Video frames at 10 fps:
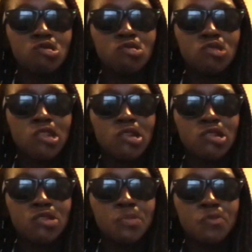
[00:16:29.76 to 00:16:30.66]
What
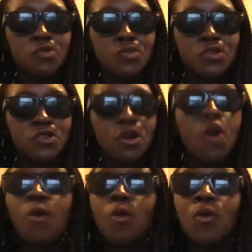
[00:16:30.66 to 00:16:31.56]
other performance?
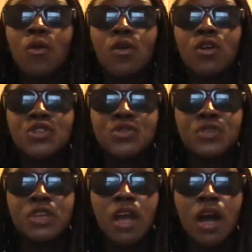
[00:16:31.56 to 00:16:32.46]
Oh,
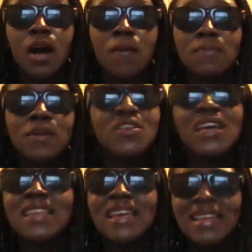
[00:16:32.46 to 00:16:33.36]
during oh
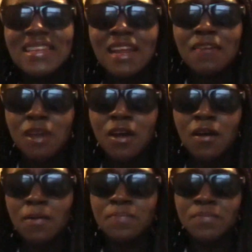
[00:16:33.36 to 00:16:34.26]
yeah, they handed out
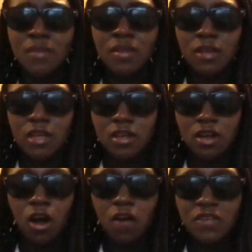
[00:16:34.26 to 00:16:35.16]

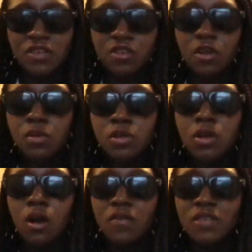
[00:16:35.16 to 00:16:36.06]
coffee,
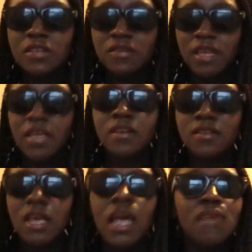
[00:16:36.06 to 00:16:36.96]
Starbucks coffee to
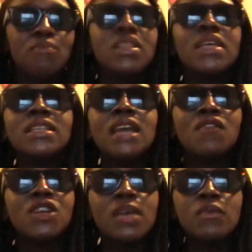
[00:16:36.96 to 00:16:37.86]
fans, but they
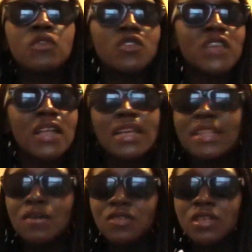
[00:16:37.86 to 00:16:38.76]
never came to our side.
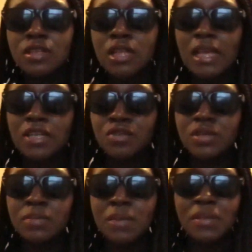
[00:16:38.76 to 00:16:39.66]
Like that was like
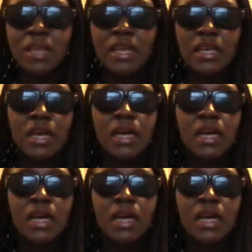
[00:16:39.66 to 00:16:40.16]
during maybe like